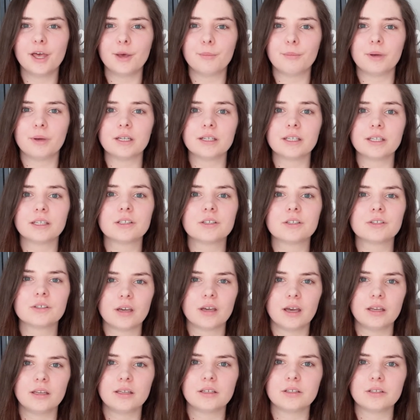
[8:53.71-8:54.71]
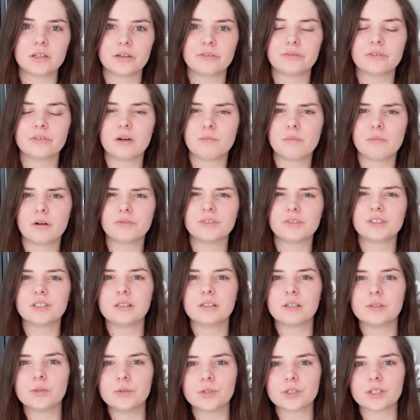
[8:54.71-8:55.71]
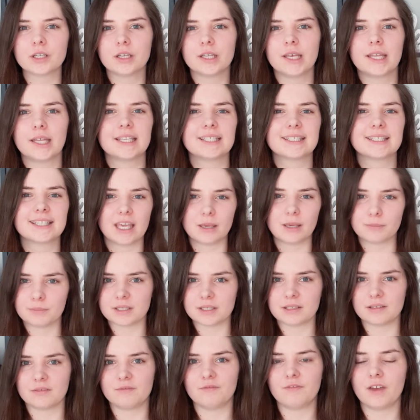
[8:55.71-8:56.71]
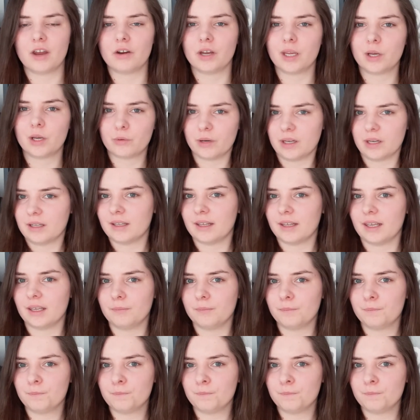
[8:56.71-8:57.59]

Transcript: but it can turn into a form of delusion and escapism very quickly.